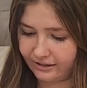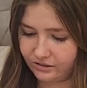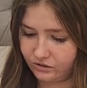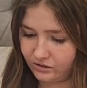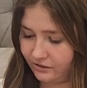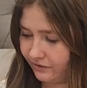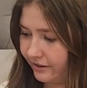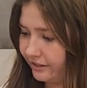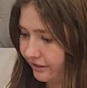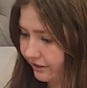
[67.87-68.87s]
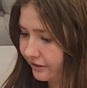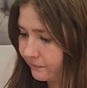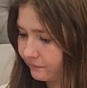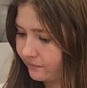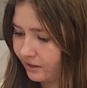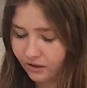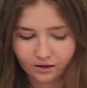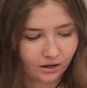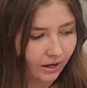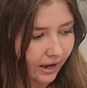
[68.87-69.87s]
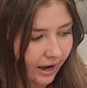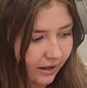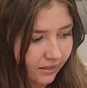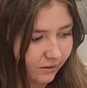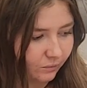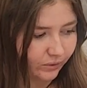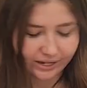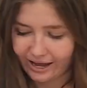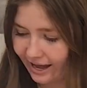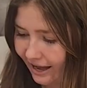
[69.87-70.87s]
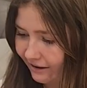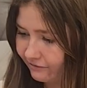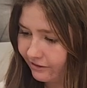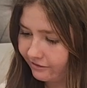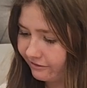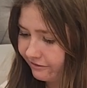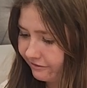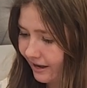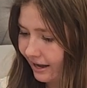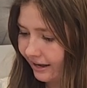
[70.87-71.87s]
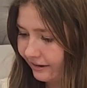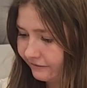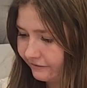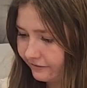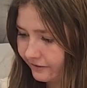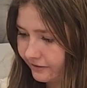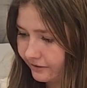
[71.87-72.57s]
as you see right here. And then we have 5